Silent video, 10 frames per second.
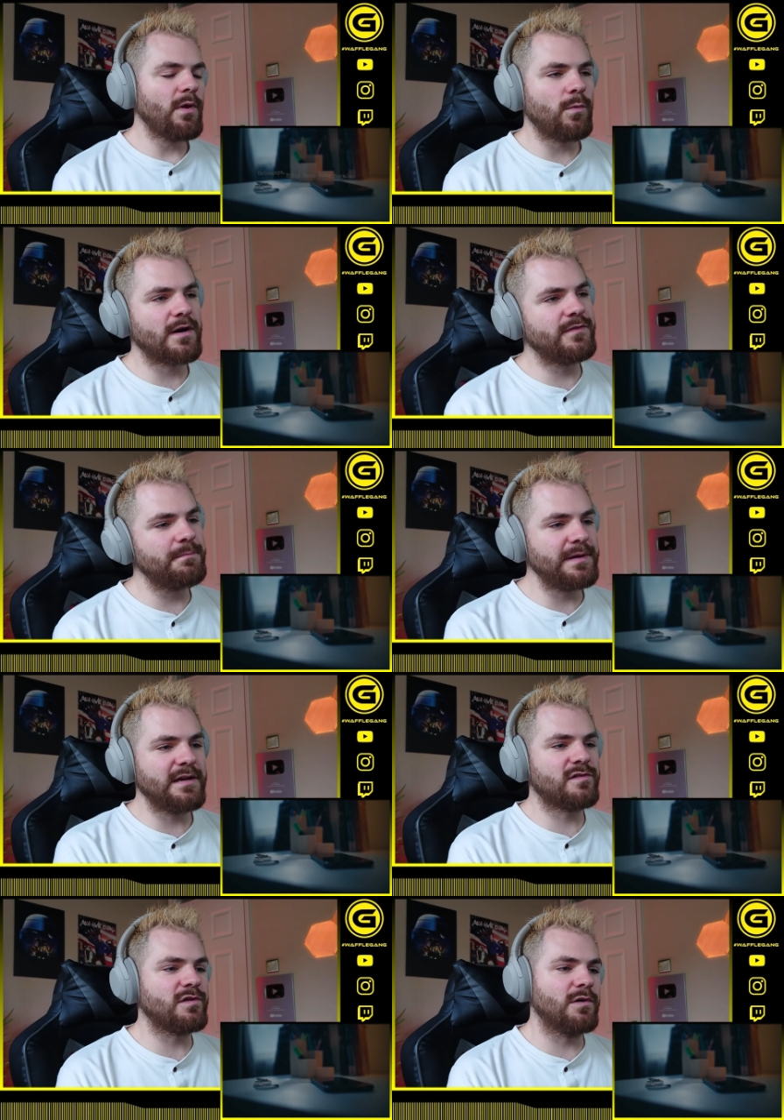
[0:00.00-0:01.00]
One of the
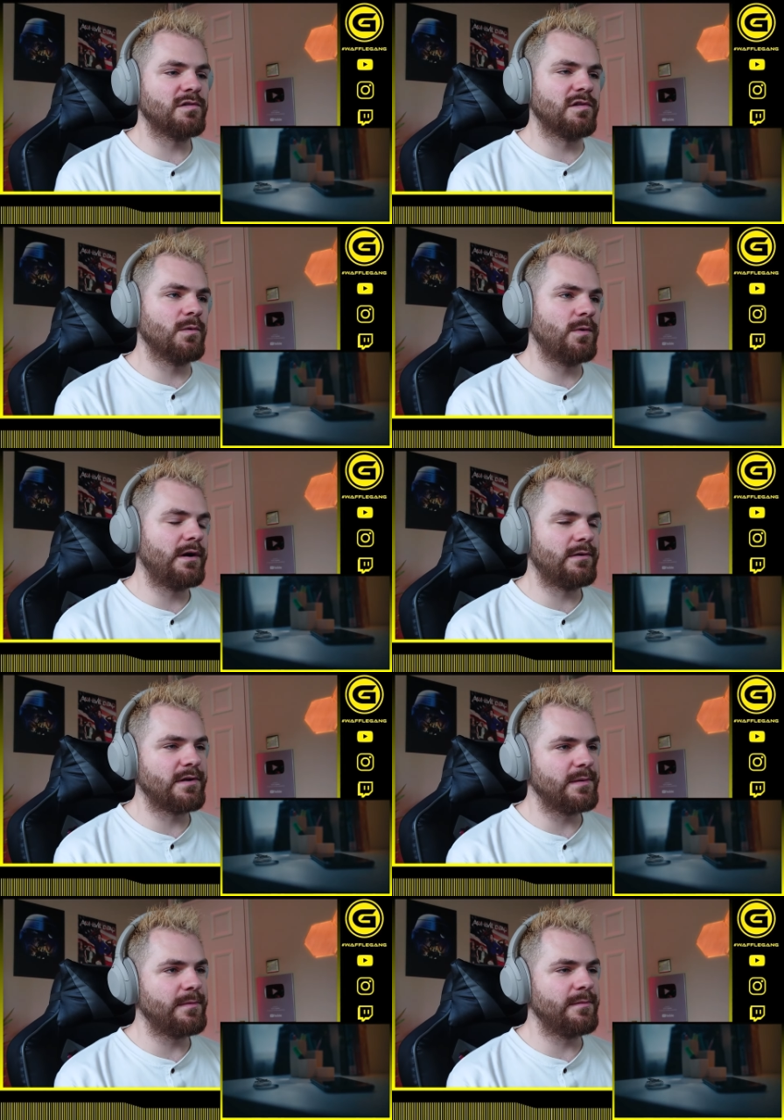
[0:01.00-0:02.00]
biggest songs in the world
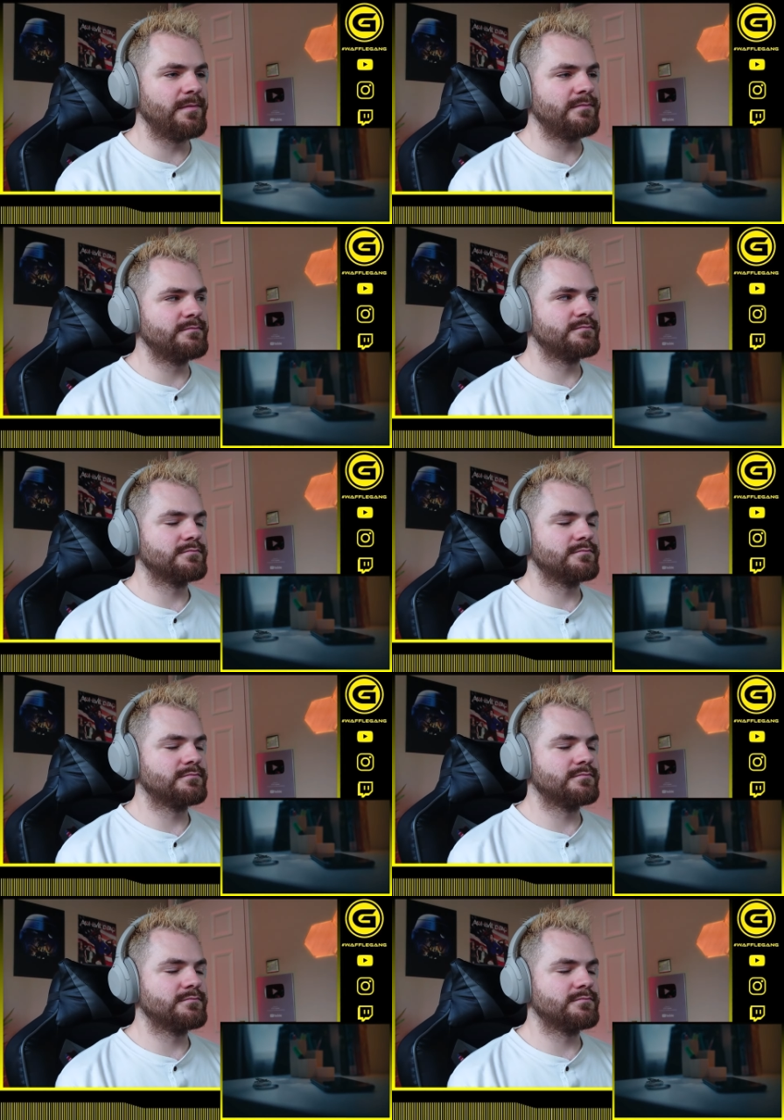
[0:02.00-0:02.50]
at the moment.